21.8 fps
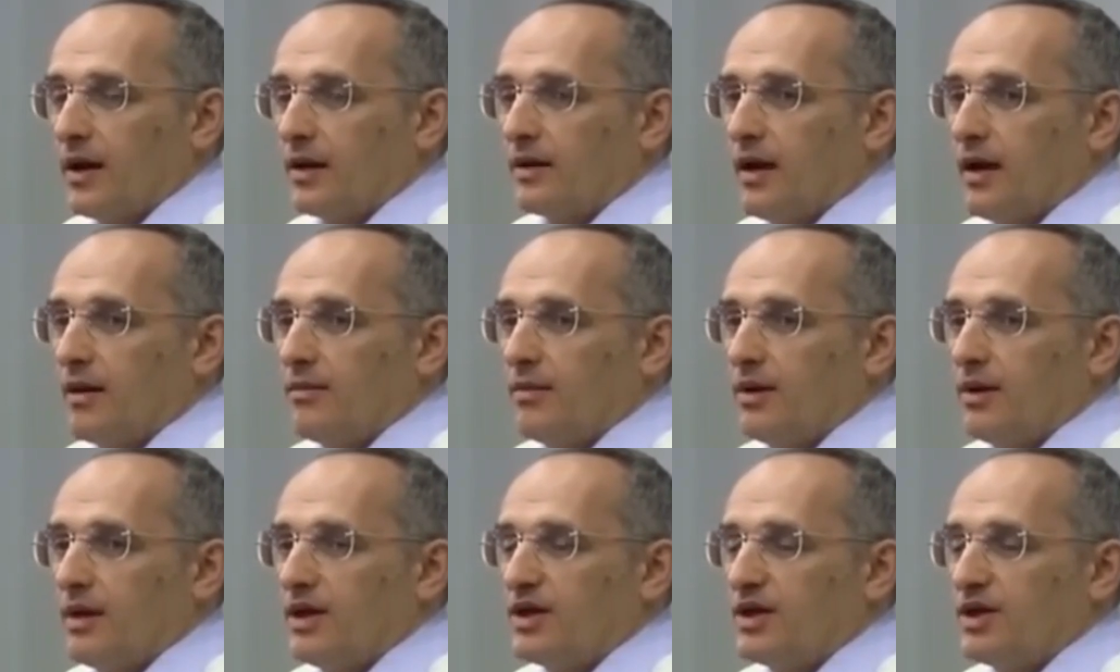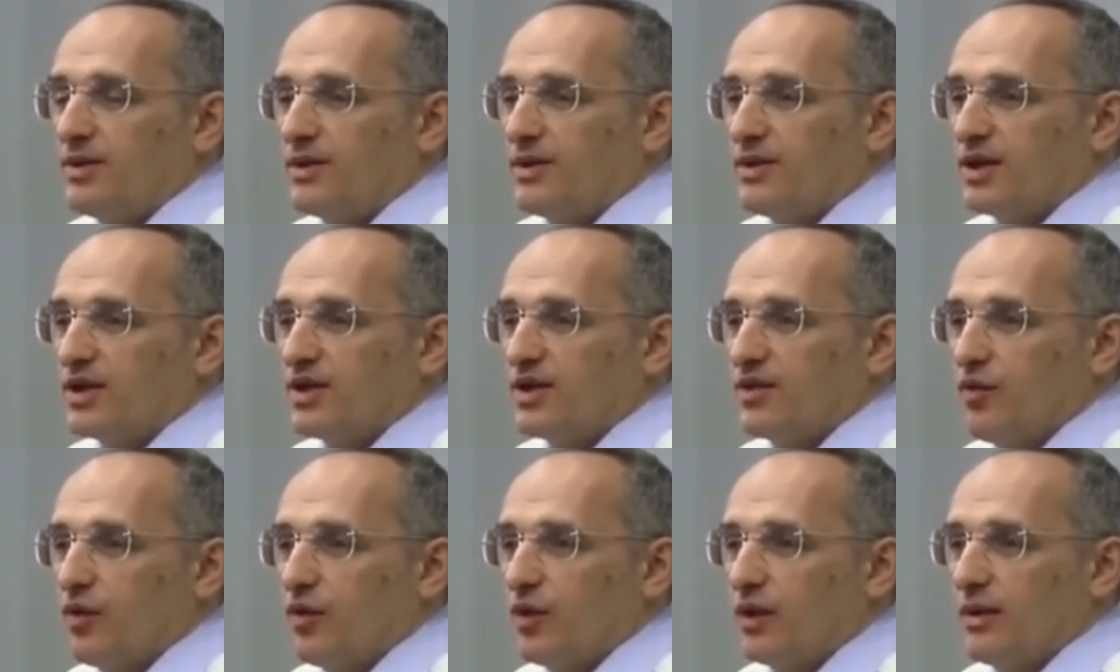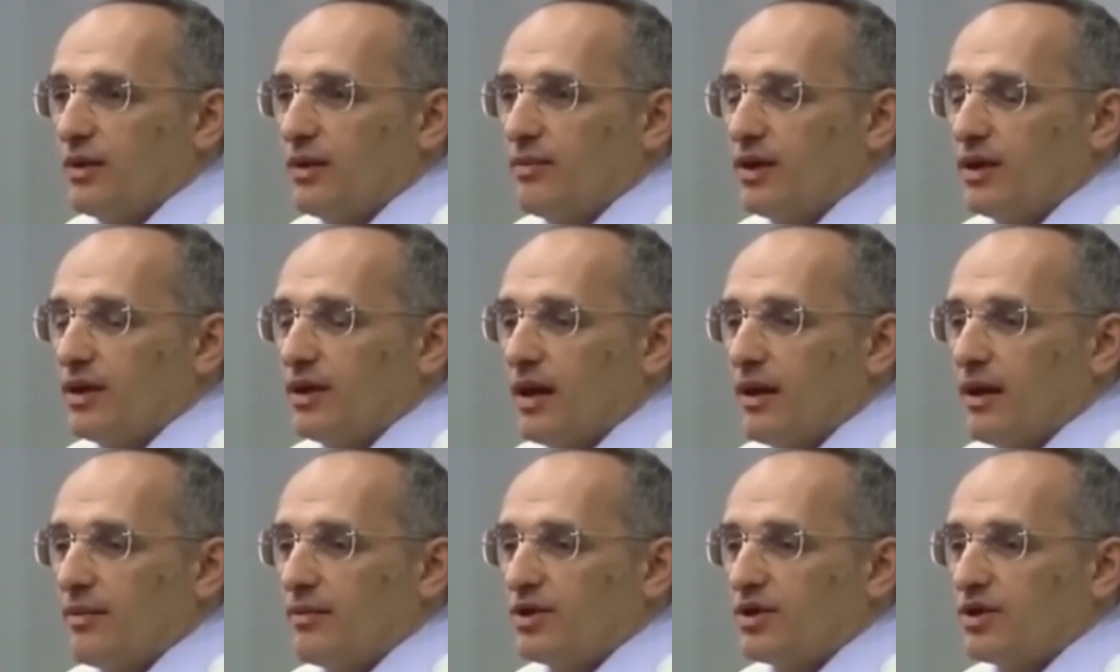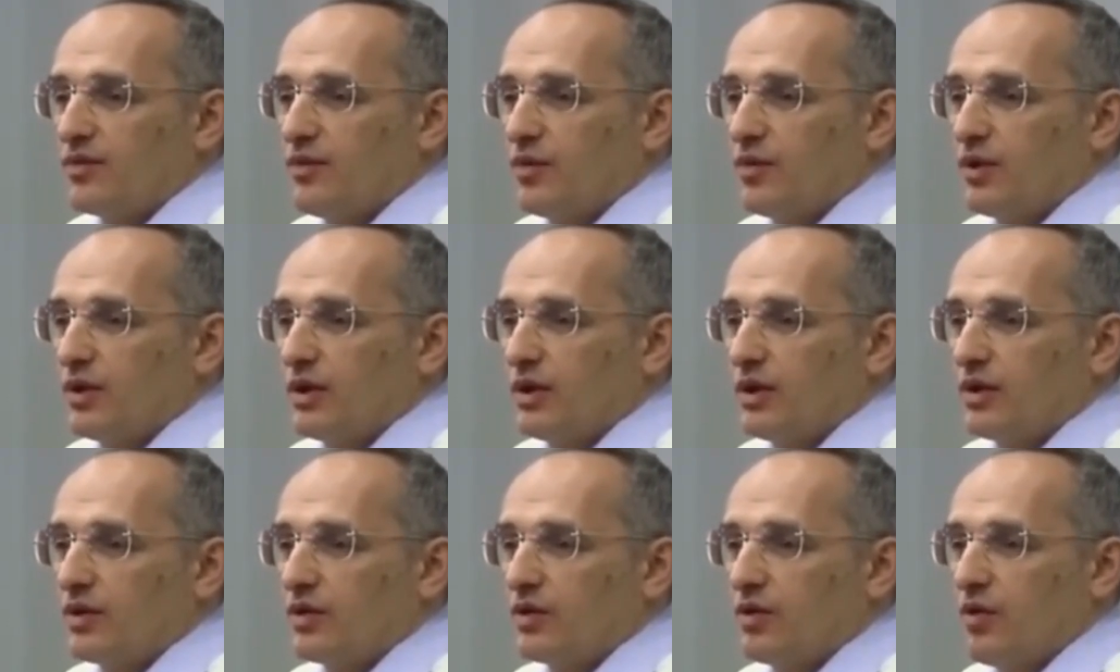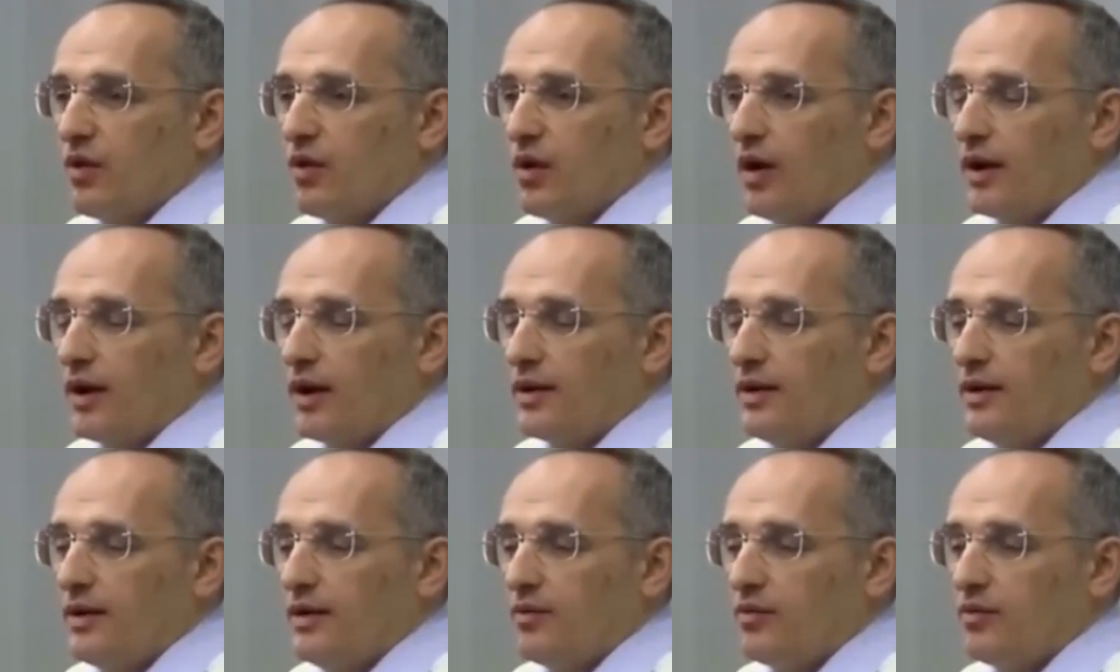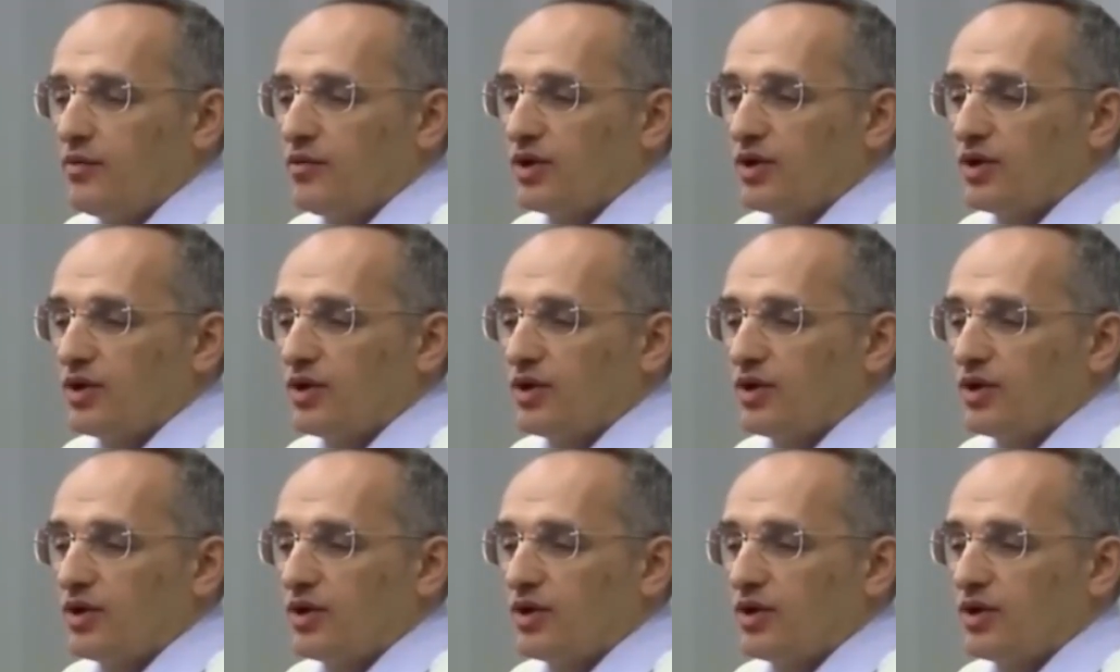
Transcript: However, when we are treated with animal bodies, they don't preserve well.